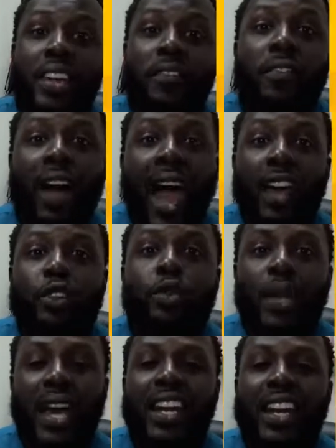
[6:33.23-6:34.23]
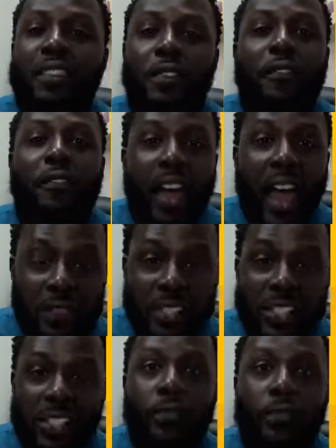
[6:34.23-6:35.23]
if I do not have a
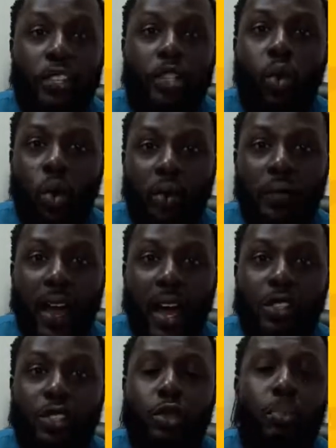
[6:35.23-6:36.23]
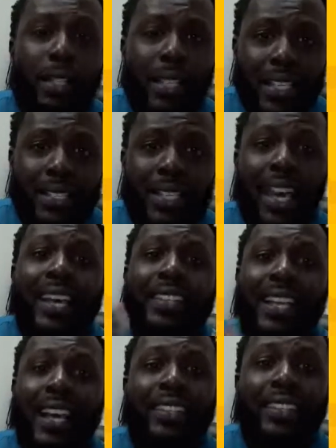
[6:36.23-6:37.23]
FAFSA for you on file. So please
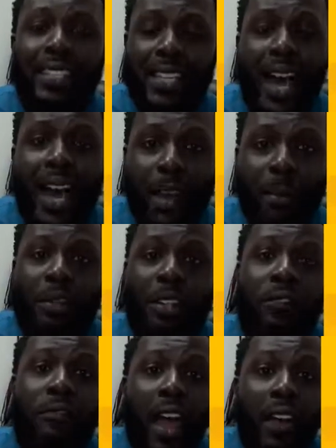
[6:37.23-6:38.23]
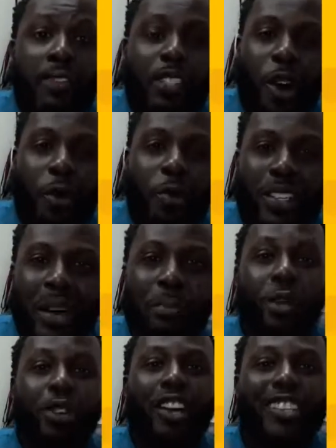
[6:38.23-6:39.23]
take the time. The FAFSA opened
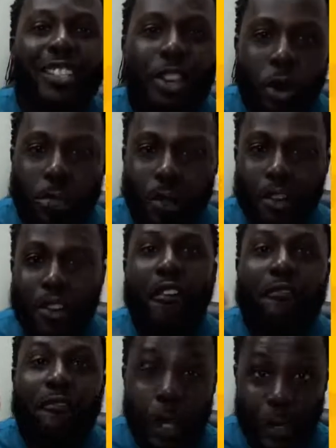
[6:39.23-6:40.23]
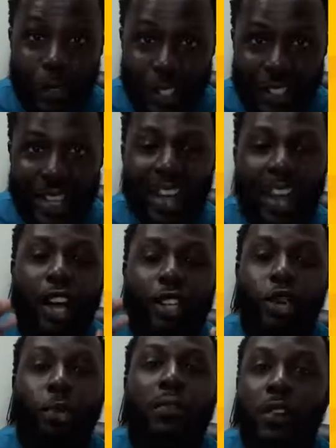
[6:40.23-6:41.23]
up on October 1st.
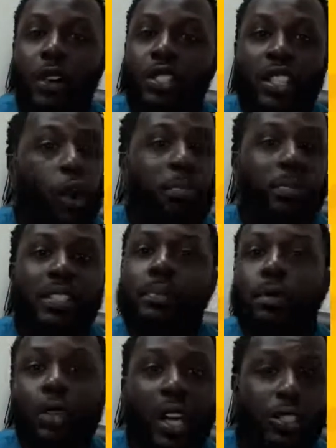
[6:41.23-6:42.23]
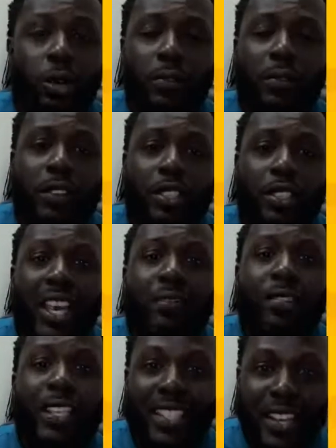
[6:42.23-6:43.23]
October 1st. It opens up on October 1st
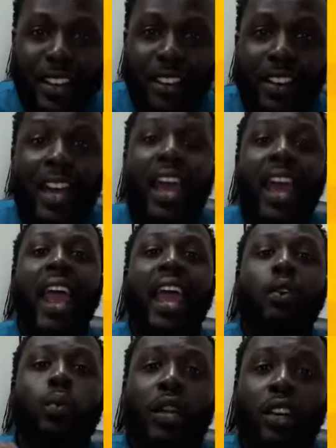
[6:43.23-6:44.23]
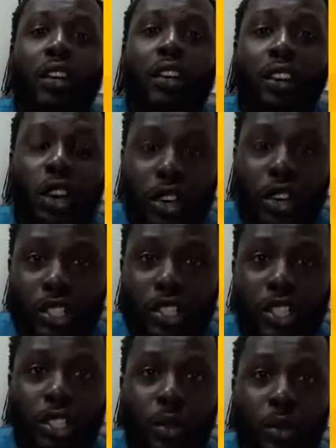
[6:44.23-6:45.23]
every year. And we are
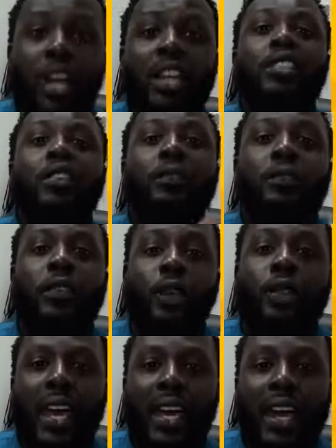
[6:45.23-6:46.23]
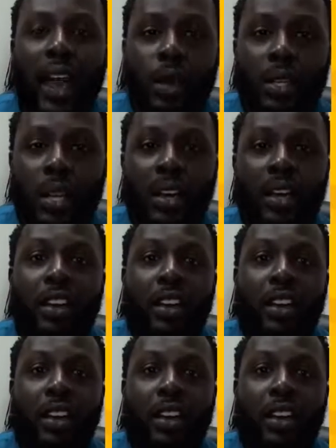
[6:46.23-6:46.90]
encouraging you to fill that out.